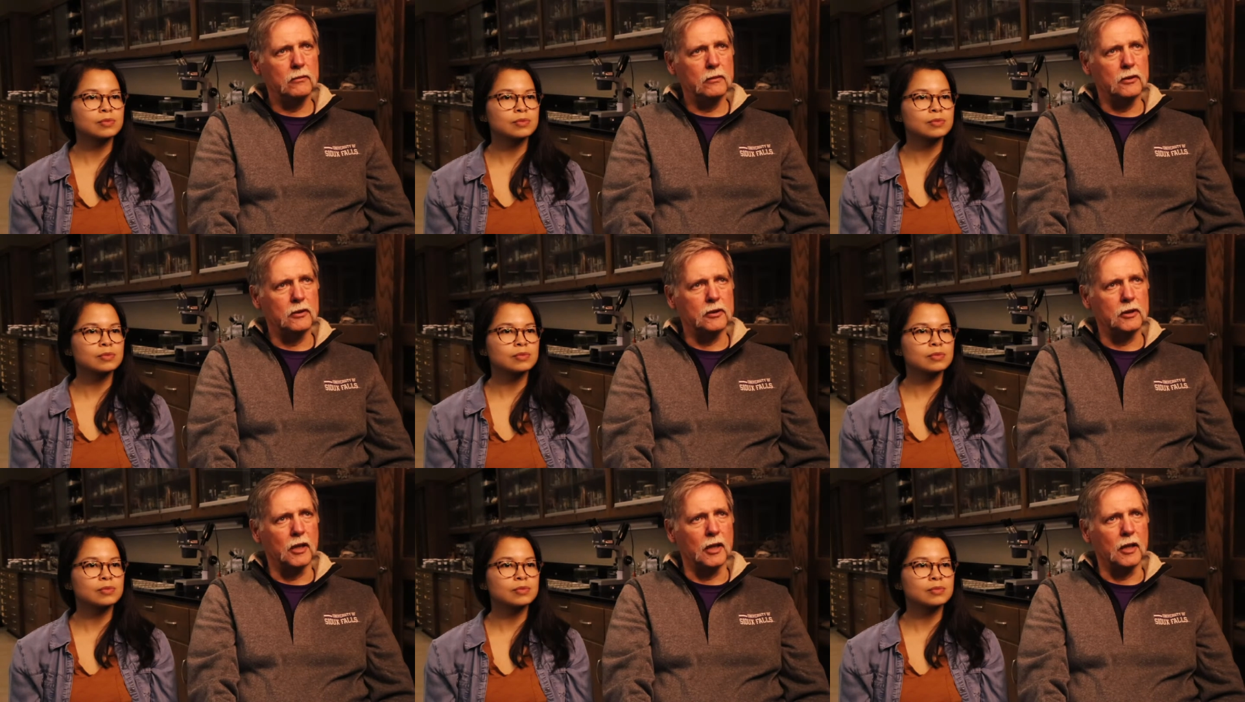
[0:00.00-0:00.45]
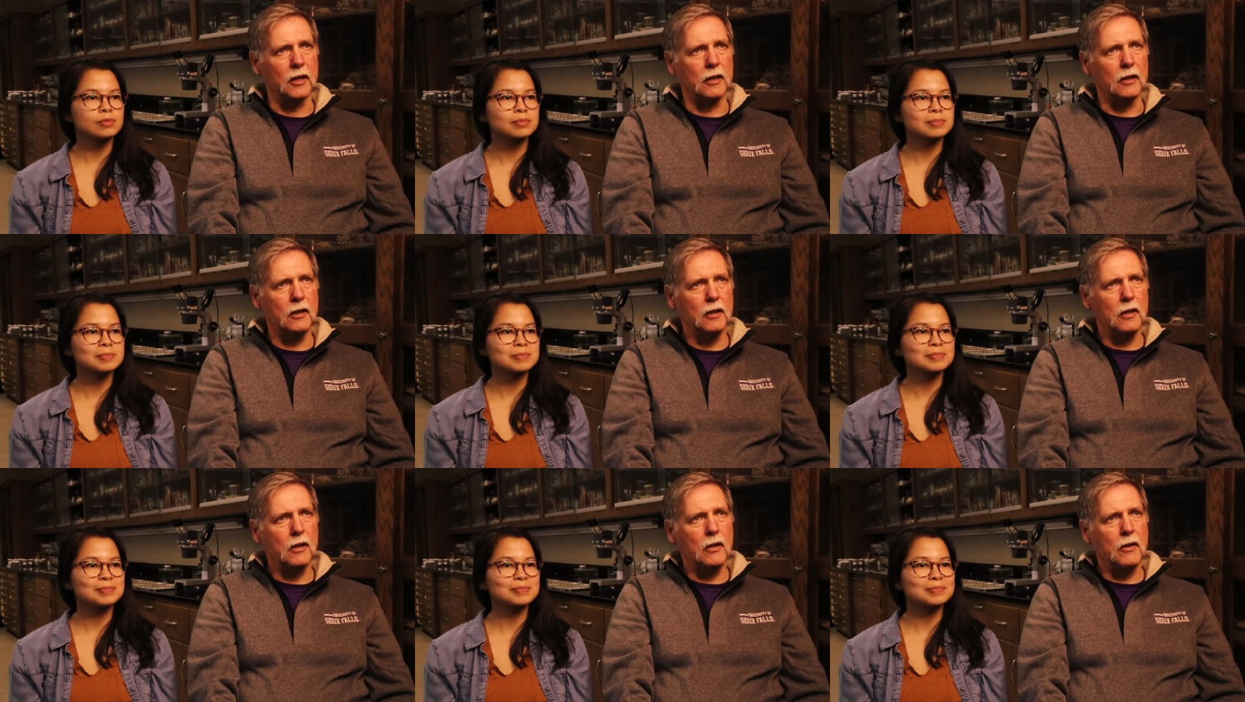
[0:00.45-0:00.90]
Speaker 1: to say
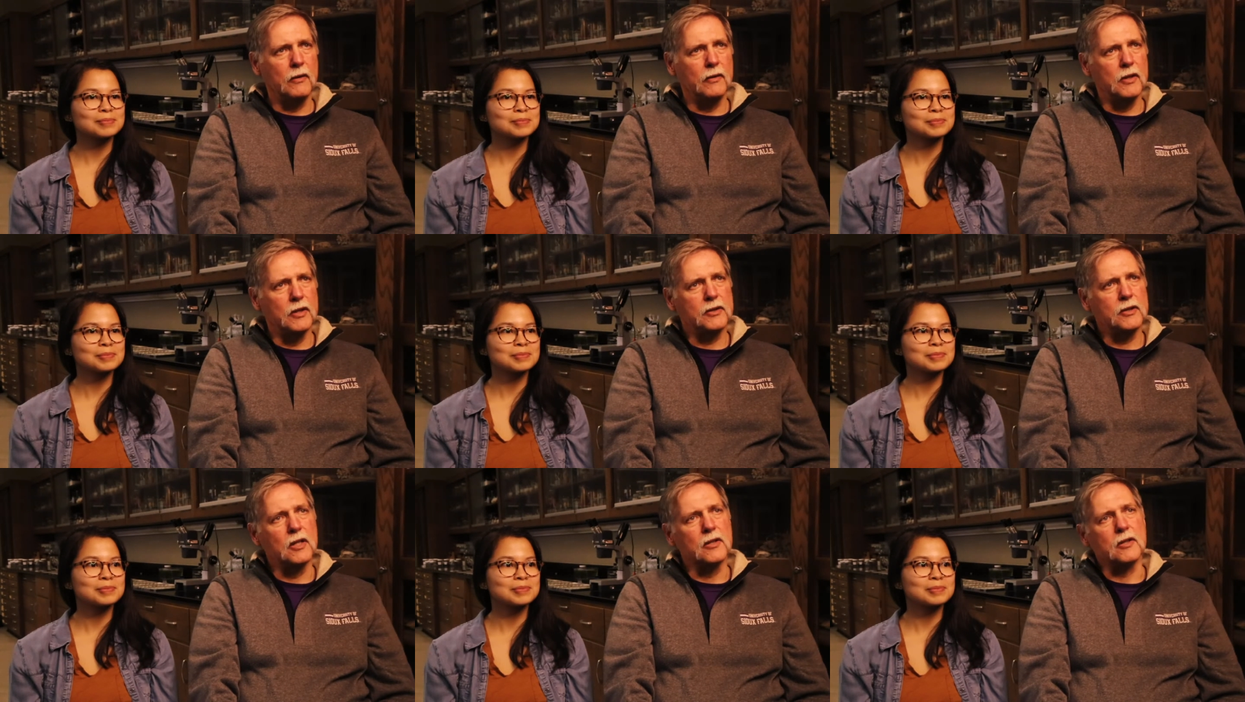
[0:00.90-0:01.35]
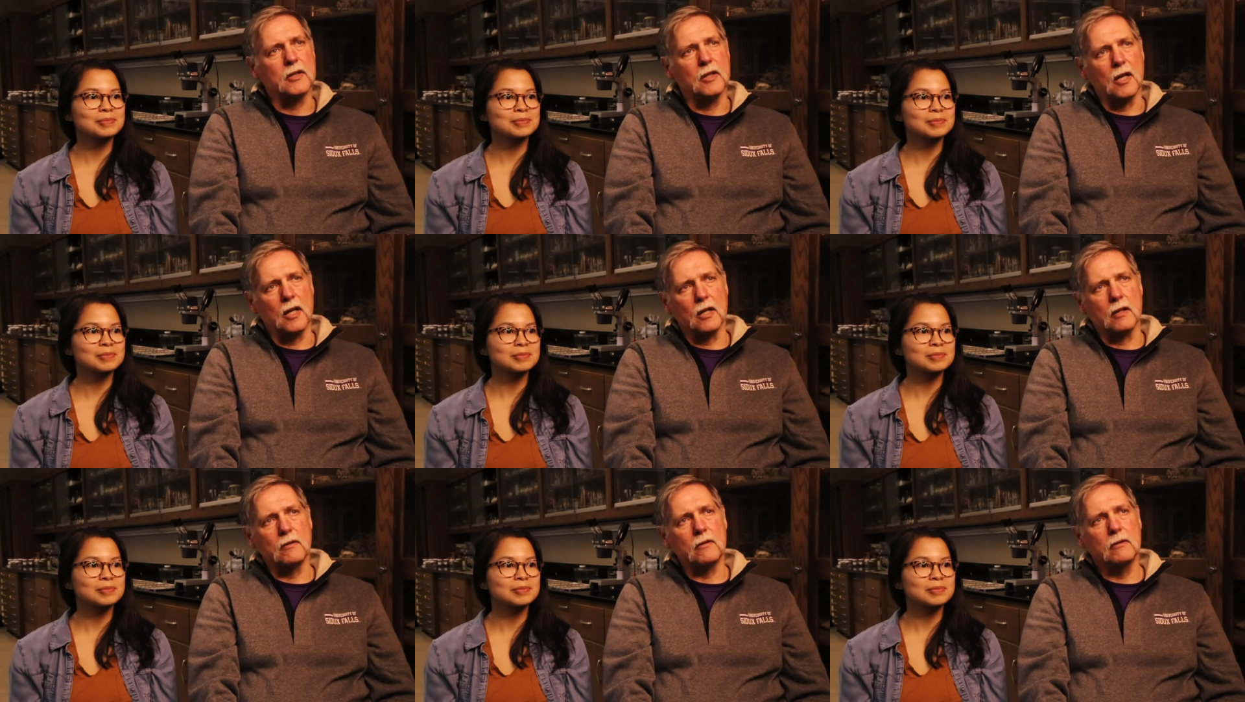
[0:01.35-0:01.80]
this doesn't
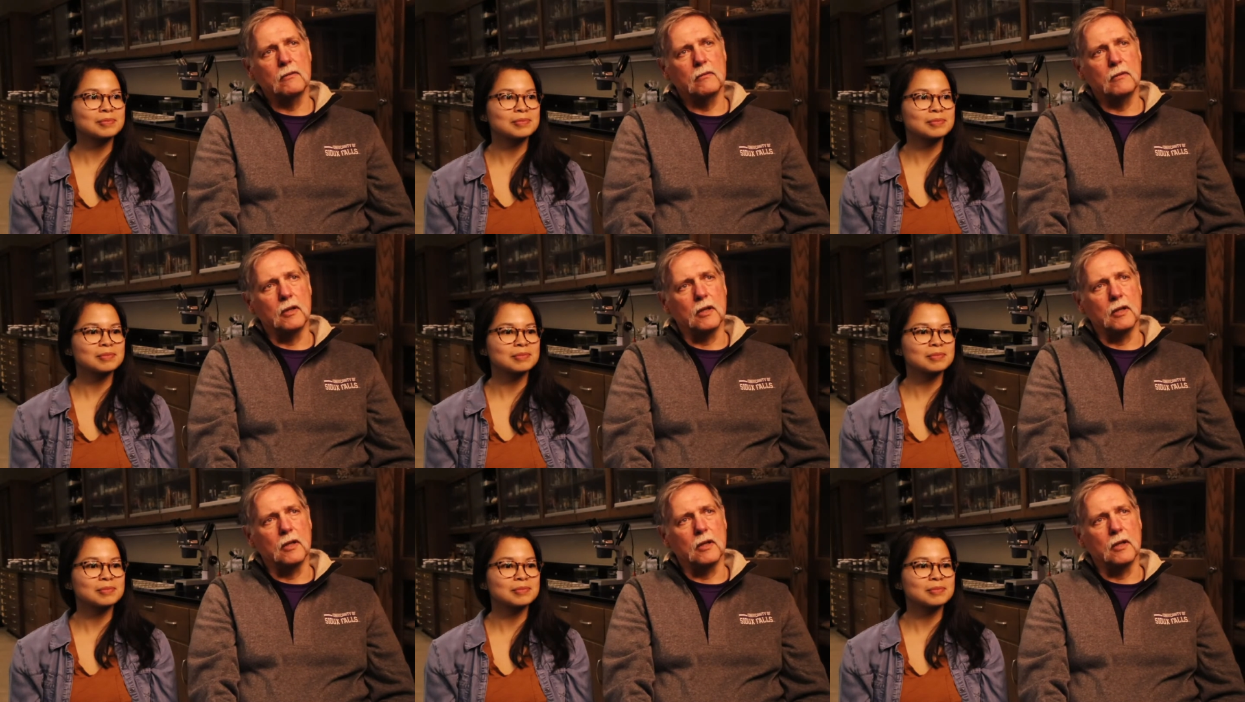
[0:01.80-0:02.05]
end.